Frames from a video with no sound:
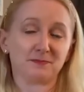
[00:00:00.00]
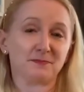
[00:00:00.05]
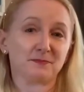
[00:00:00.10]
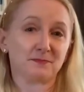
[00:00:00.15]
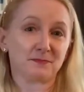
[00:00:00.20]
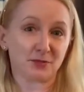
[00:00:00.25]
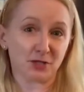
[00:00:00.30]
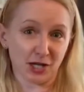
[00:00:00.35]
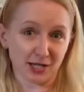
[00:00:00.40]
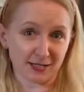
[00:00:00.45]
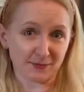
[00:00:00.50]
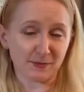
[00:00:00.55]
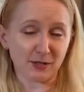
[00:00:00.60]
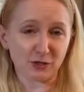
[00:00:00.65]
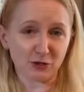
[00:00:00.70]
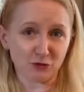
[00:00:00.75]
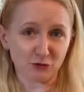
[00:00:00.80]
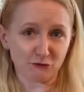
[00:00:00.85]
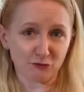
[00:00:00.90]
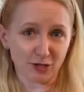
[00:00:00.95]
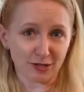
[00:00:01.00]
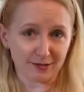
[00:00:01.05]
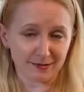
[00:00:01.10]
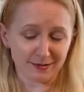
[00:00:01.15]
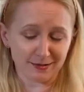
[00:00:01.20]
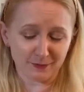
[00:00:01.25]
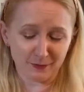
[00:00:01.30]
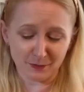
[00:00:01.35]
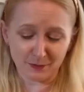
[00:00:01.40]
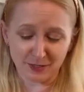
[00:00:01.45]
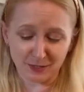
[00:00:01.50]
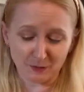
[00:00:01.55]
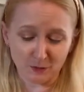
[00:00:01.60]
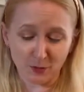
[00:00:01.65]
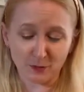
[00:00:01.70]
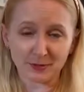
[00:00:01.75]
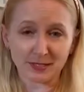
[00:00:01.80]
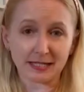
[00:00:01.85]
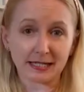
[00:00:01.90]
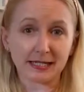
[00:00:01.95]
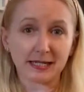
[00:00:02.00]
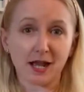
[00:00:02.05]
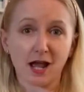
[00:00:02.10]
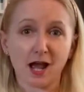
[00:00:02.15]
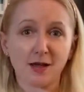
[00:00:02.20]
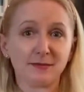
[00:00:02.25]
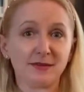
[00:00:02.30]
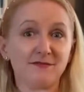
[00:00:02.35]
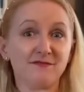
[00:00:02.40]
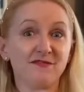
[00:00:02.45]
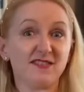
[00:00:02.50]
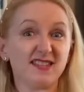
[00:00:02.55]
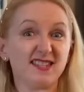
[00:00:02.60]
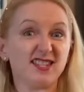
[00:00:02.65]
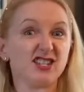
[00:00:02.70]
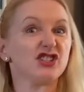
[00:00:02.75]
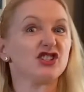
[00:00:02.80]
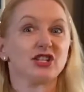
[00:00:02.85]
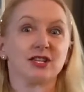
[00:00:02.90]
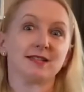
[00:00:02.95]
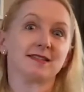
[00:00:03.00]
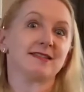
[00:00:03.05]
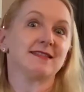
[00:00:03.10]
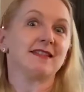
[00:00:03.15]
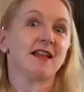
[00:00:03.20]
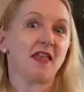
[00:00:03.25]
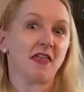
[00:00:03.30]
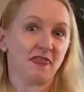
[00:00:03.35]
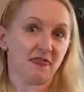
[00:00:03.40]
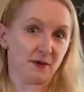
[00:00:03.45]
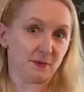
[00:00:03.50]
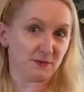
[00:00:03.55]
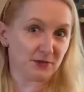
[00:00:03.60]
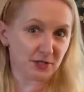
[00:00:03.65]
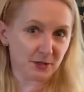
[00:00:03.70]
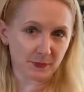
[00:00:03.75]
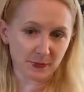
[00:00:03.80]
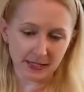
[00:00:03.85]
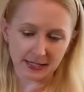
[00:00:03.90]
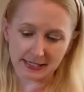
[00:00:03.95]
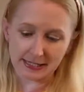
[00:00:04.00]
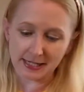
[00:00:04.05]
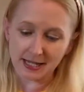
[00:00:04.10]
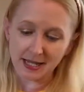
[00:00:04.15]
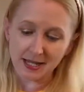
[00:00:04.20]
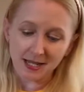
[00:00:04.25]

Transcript: Jasmine, who runs Bibbidi Bobbidi, envisages them to be.